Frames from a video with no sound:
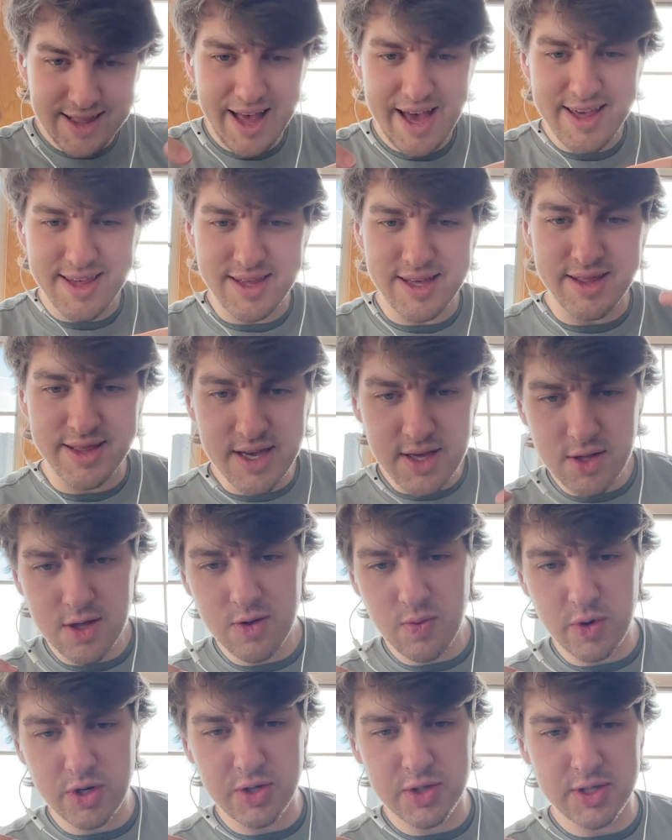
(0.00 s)
lastly, this
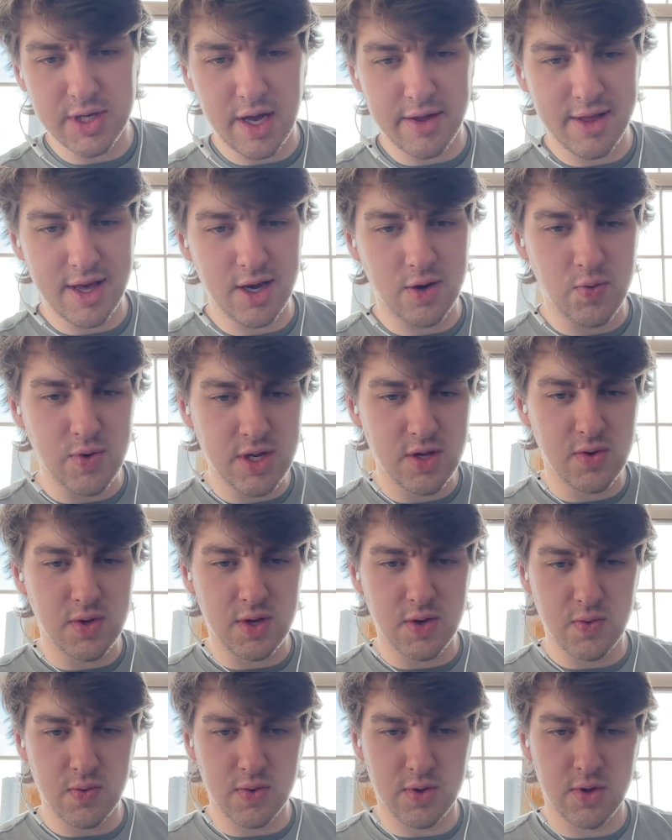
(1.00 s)
is what you sound like when you
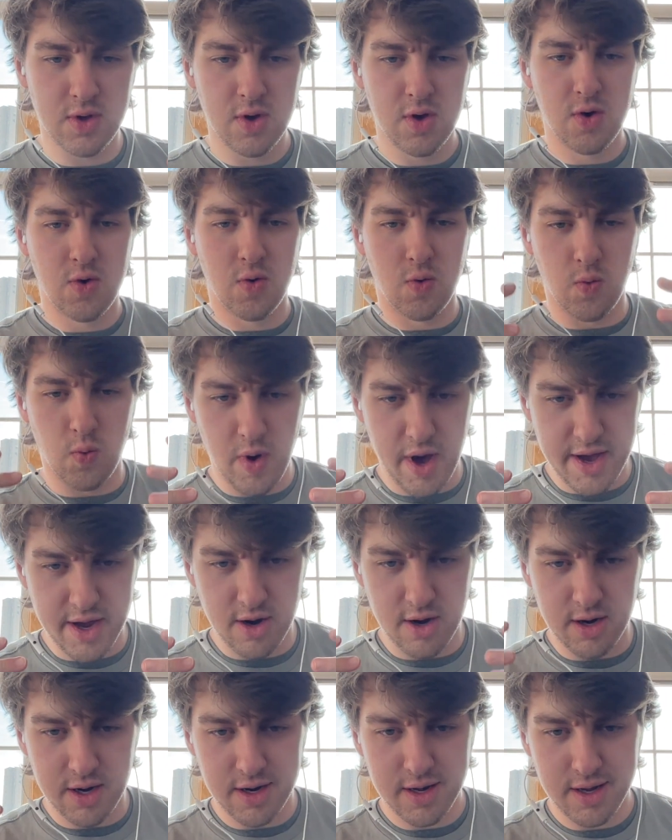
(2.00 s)
use
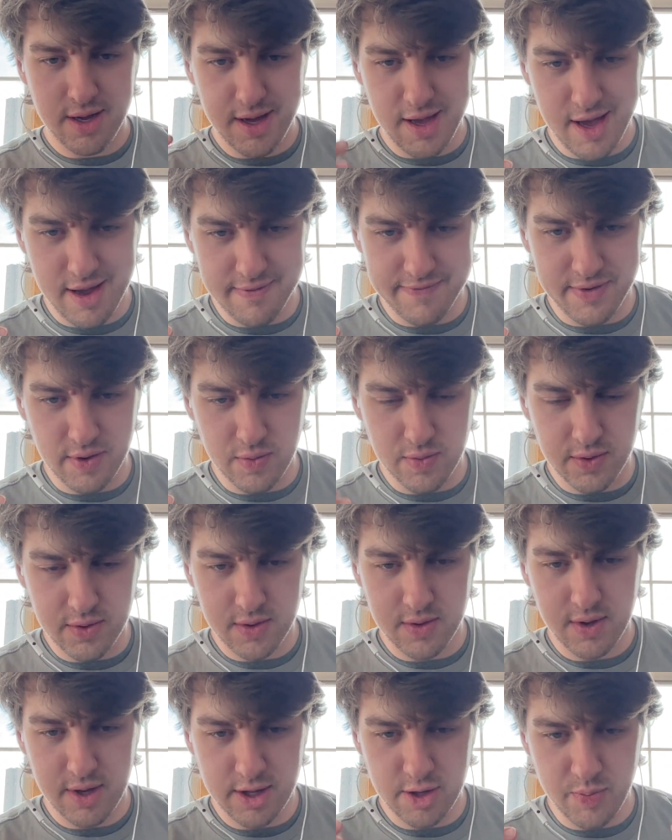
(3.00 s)
wired
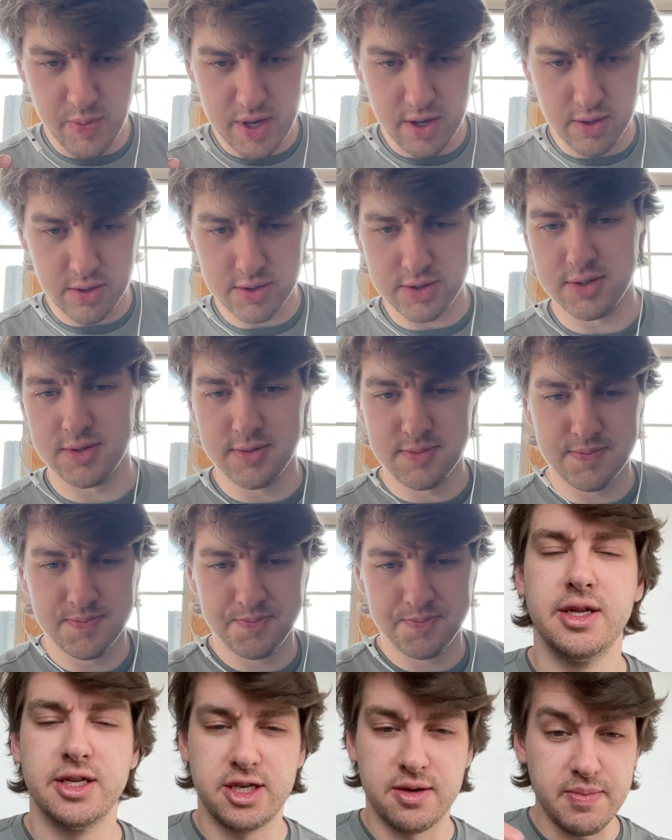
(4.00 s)
headphones and speakers.
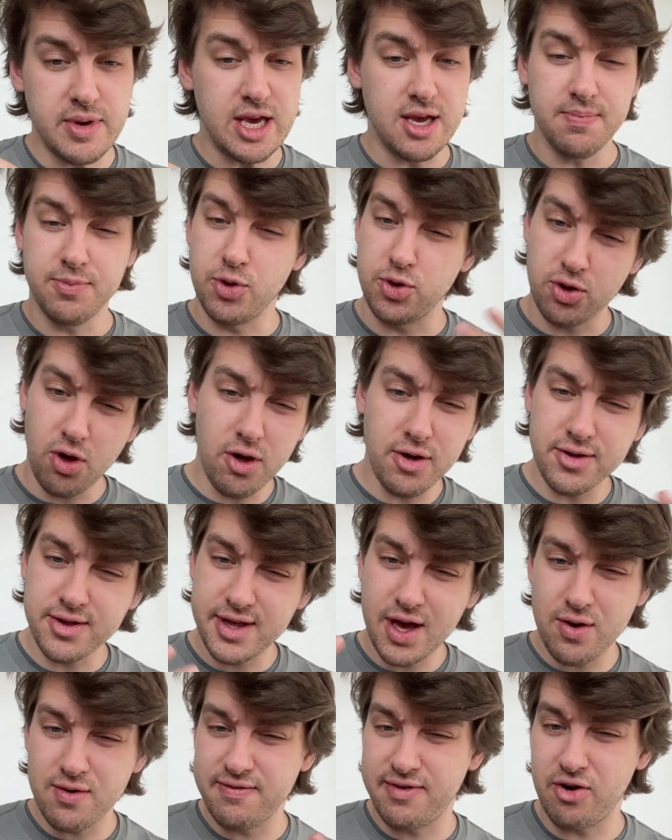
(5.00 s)
To me, those all
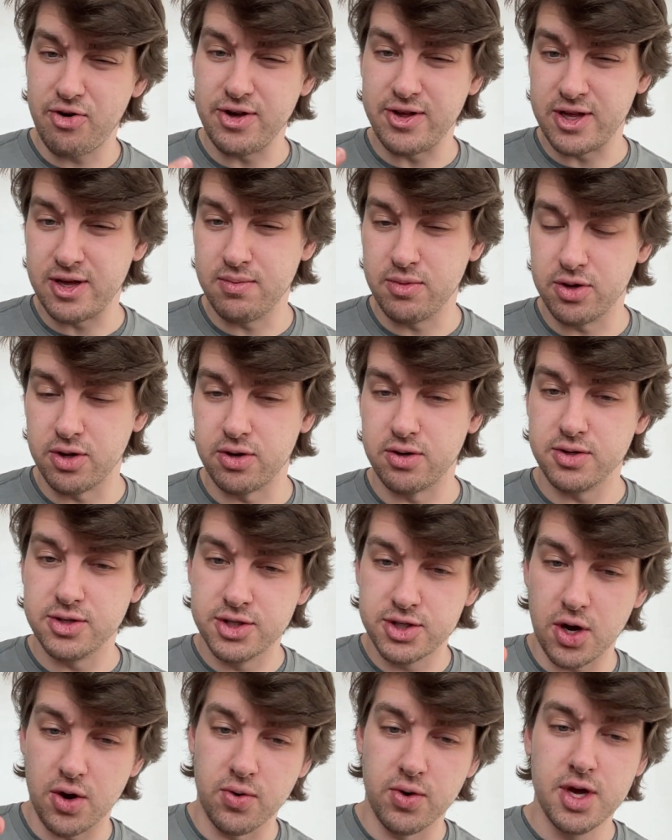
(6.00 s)
sound very similar.
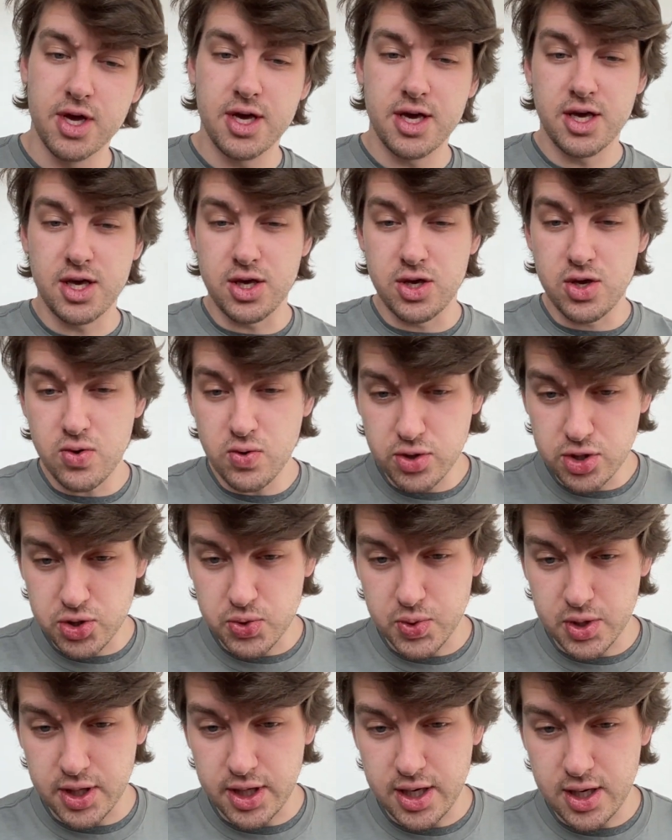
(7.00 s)
So
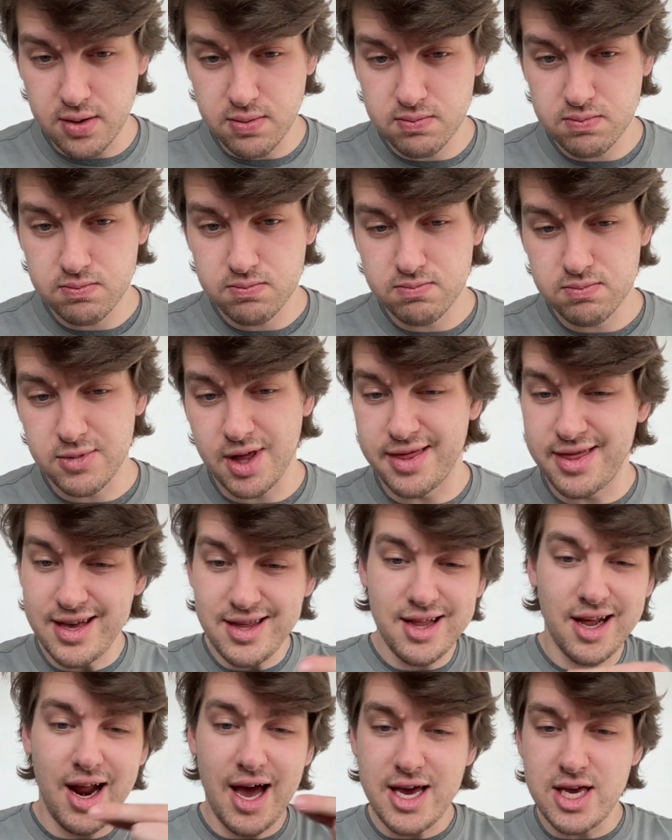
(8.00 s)
usually, the thing
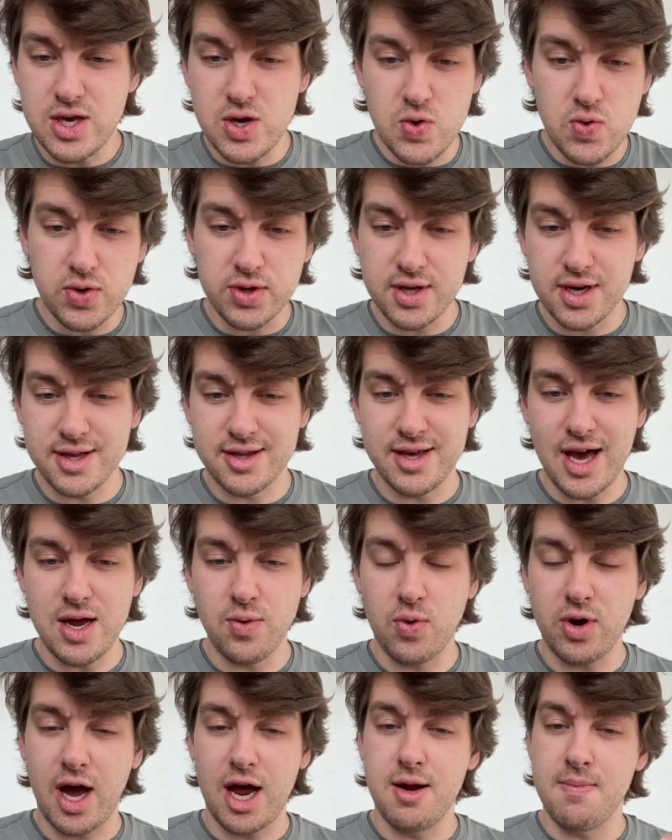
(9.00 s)
that I use to decide
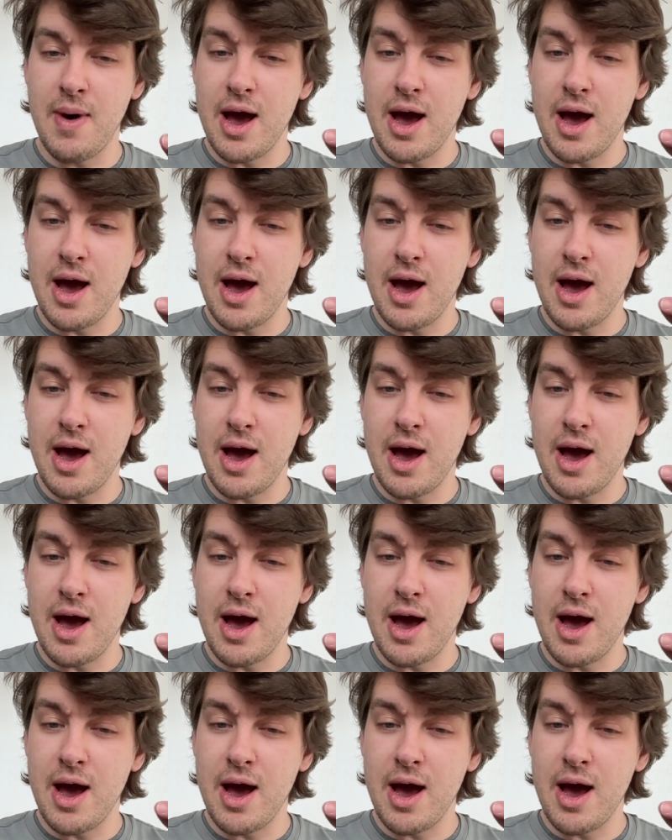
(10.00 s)
what kind of